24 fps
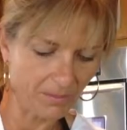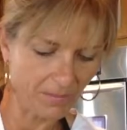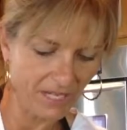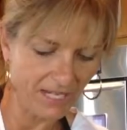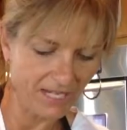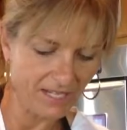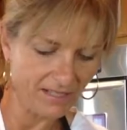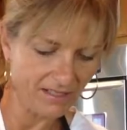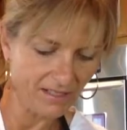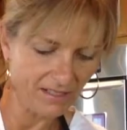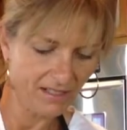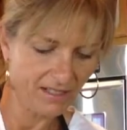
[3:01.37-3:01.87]

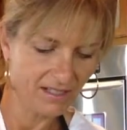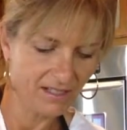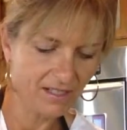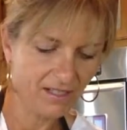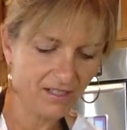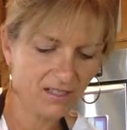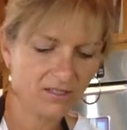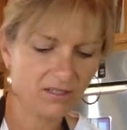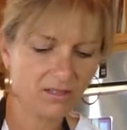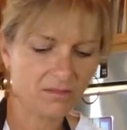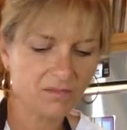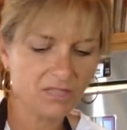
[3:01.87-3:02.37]
bit,
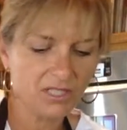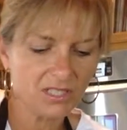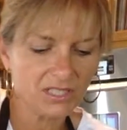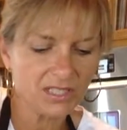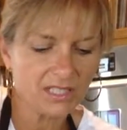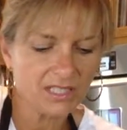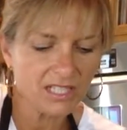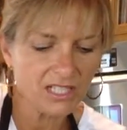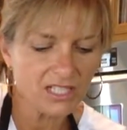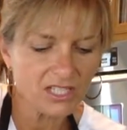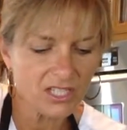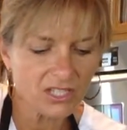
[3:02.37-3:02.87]
so I'm just
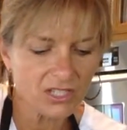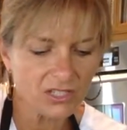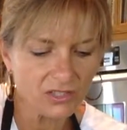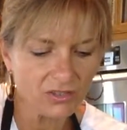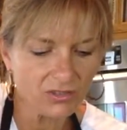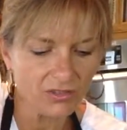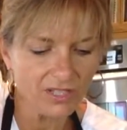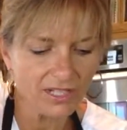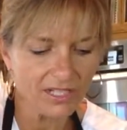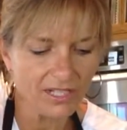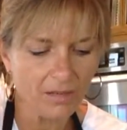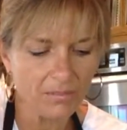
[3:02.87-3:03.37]
gonna
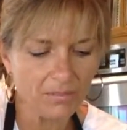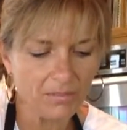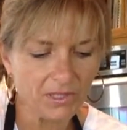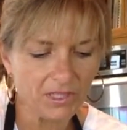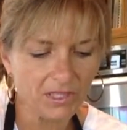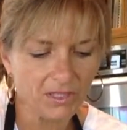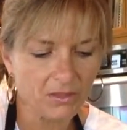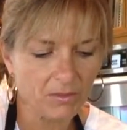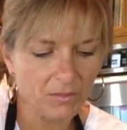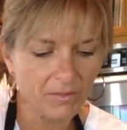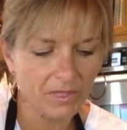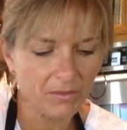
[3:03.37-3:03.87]
stir it up a
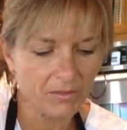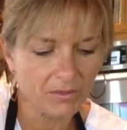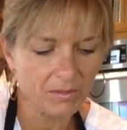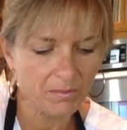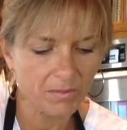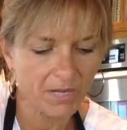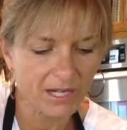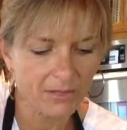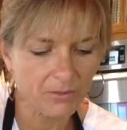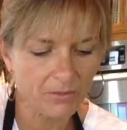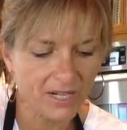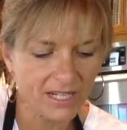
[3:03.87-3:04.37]
little bit with
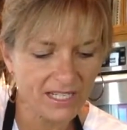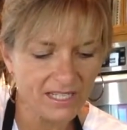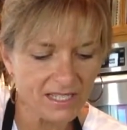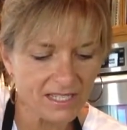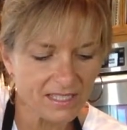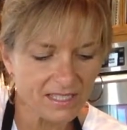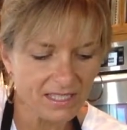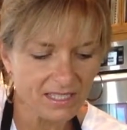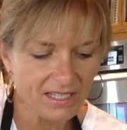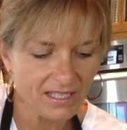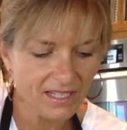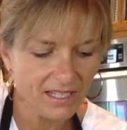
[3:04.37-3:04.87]
my
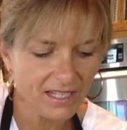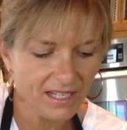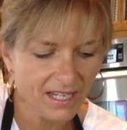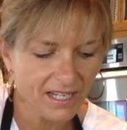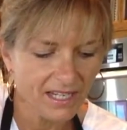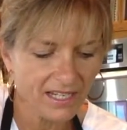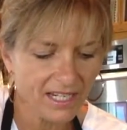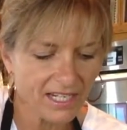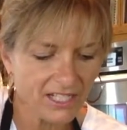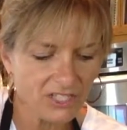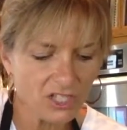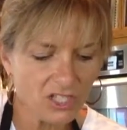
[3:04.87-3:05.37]
whisk.
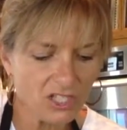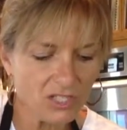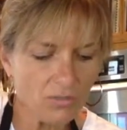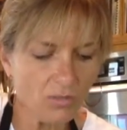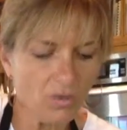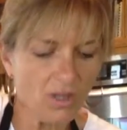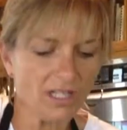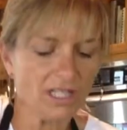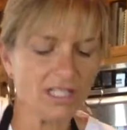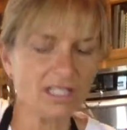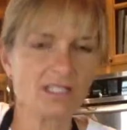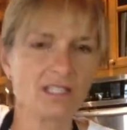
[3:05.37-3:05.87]
And I just
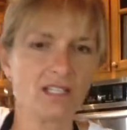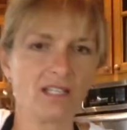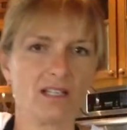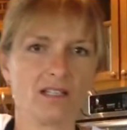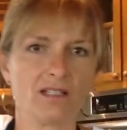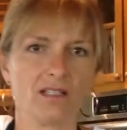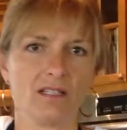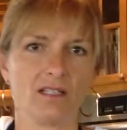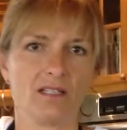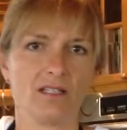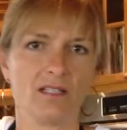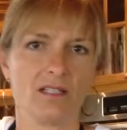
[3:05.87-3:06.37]
wanted
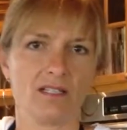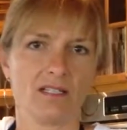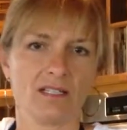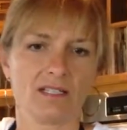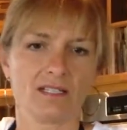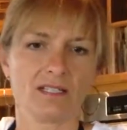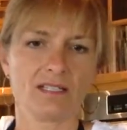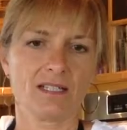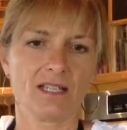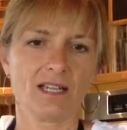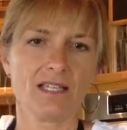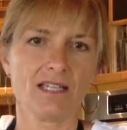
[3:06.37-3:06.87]
to
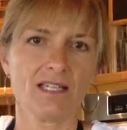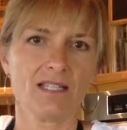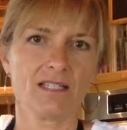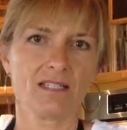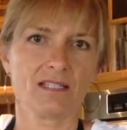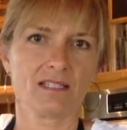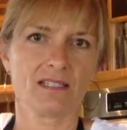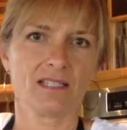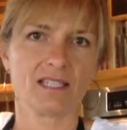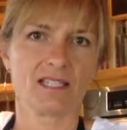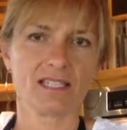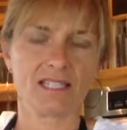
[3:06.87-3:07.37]
kind of
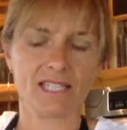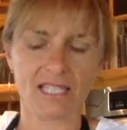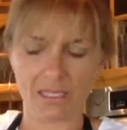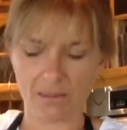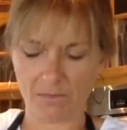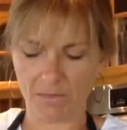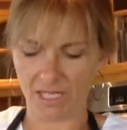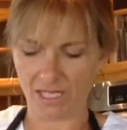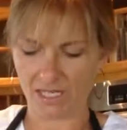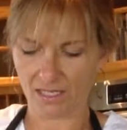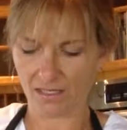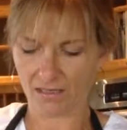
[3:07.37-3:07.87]

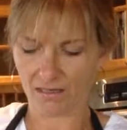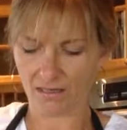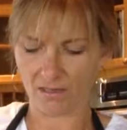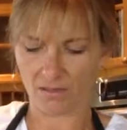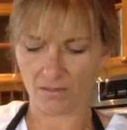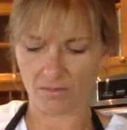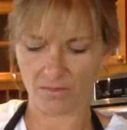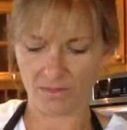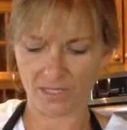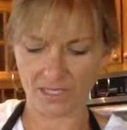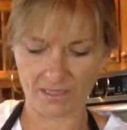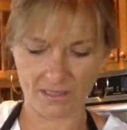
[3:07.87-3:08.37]
steam it a little
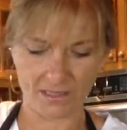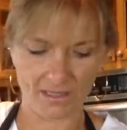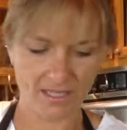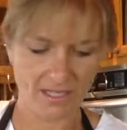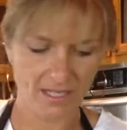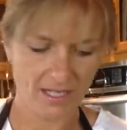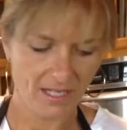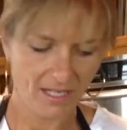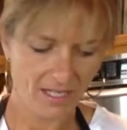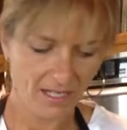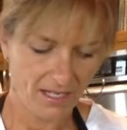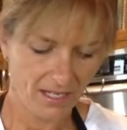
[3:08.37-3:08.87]
bit.
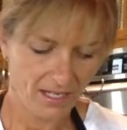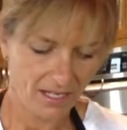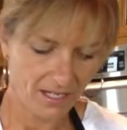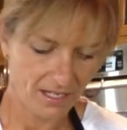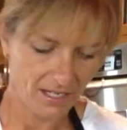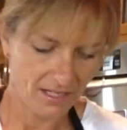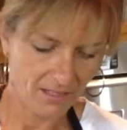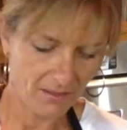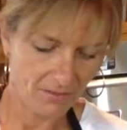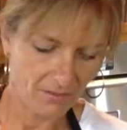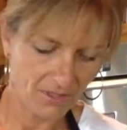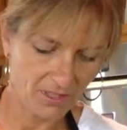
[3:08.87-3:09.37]

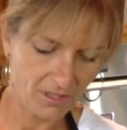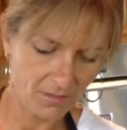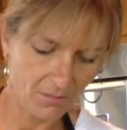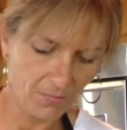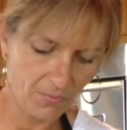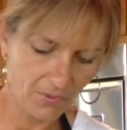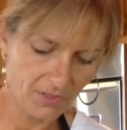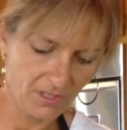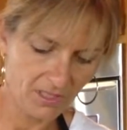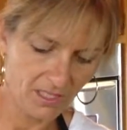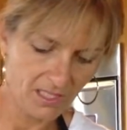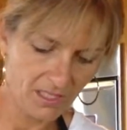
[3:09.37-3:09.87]
Now we're gonna
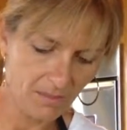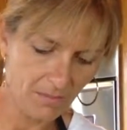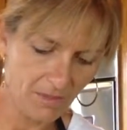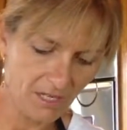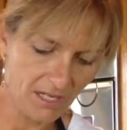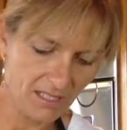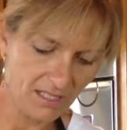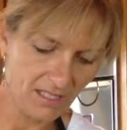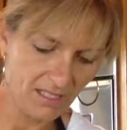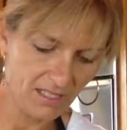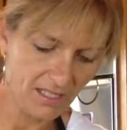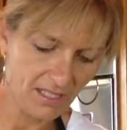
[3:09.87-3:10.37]
put this
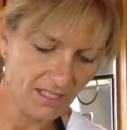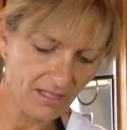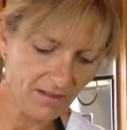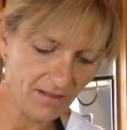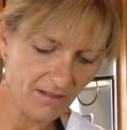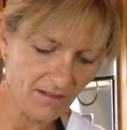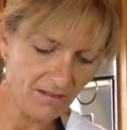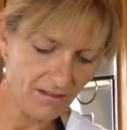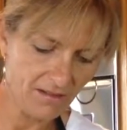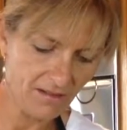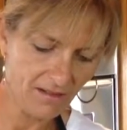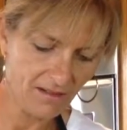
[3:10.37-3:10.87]
back in
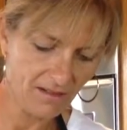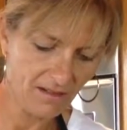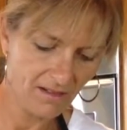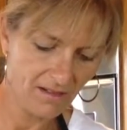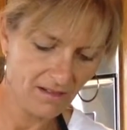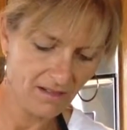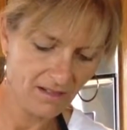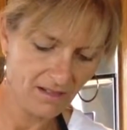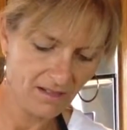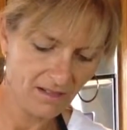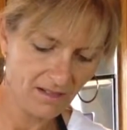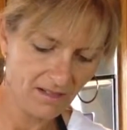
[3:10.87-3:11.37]
here,
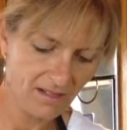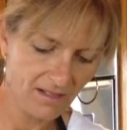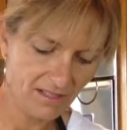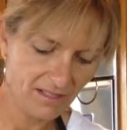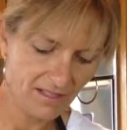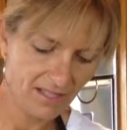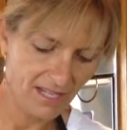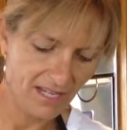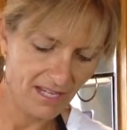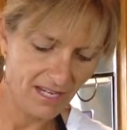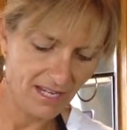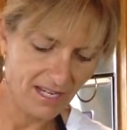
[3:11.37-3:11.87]

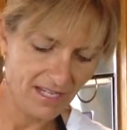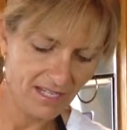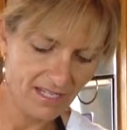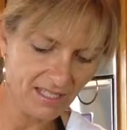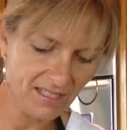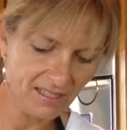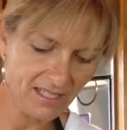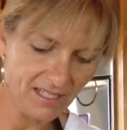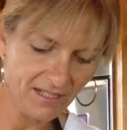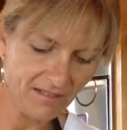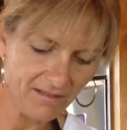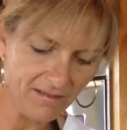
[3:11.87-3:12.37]
the egg
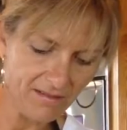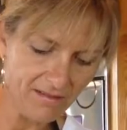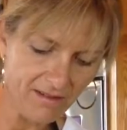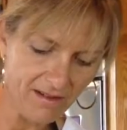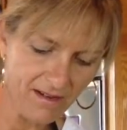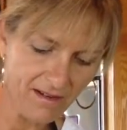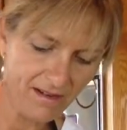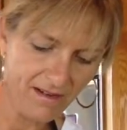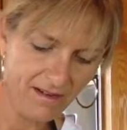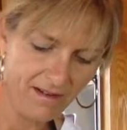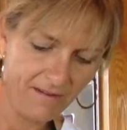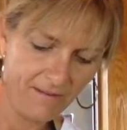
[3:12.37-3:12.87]
in there,
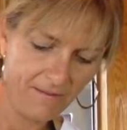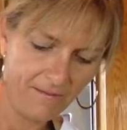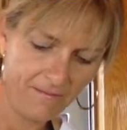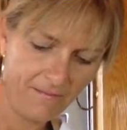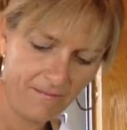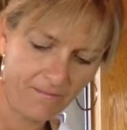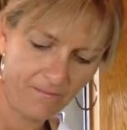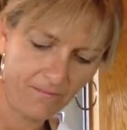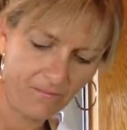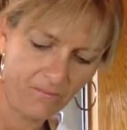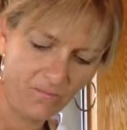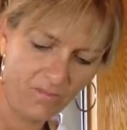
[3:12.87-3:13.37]

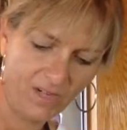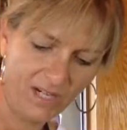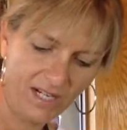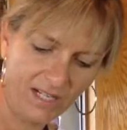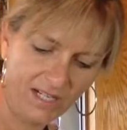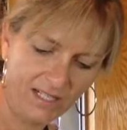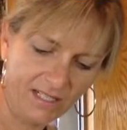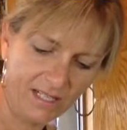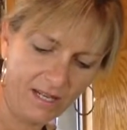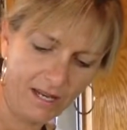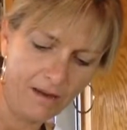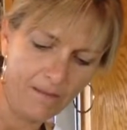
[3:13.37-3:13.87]
right
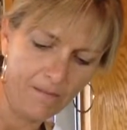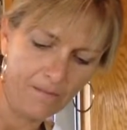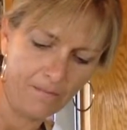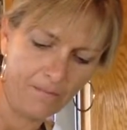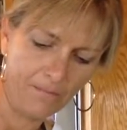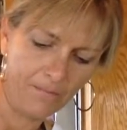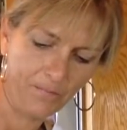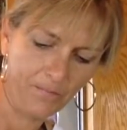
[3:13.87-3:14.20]
on top.